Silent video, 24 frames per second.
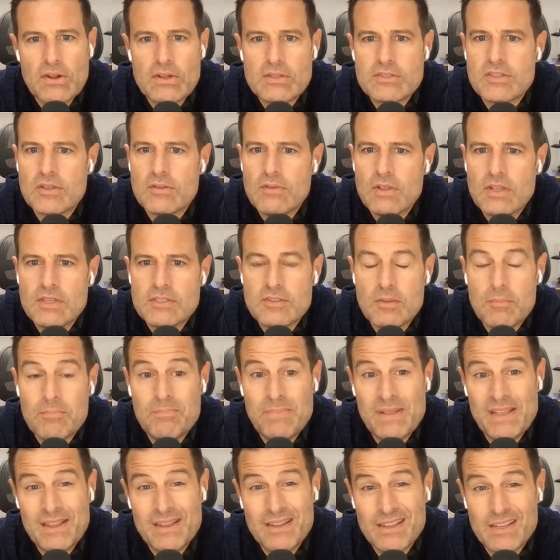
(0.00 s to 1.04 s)
It's a
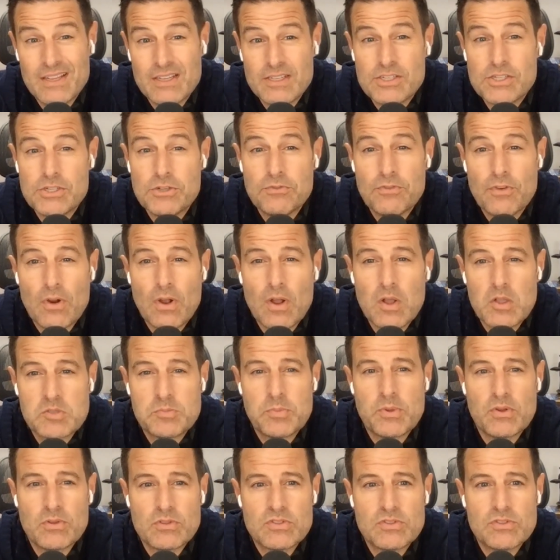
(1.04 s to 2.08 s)
big issue for
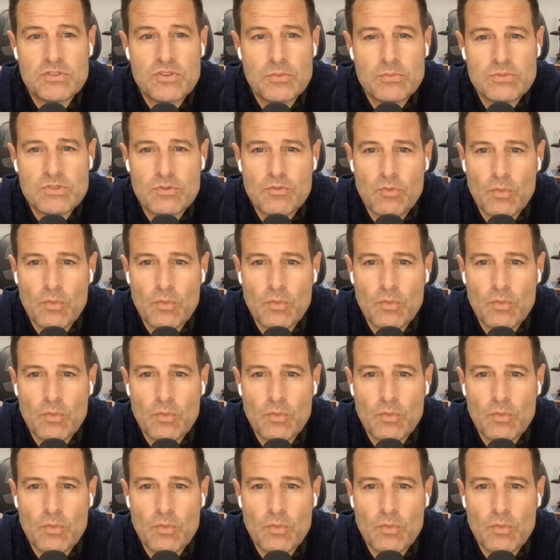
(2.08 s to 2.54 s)
hospitals in terms of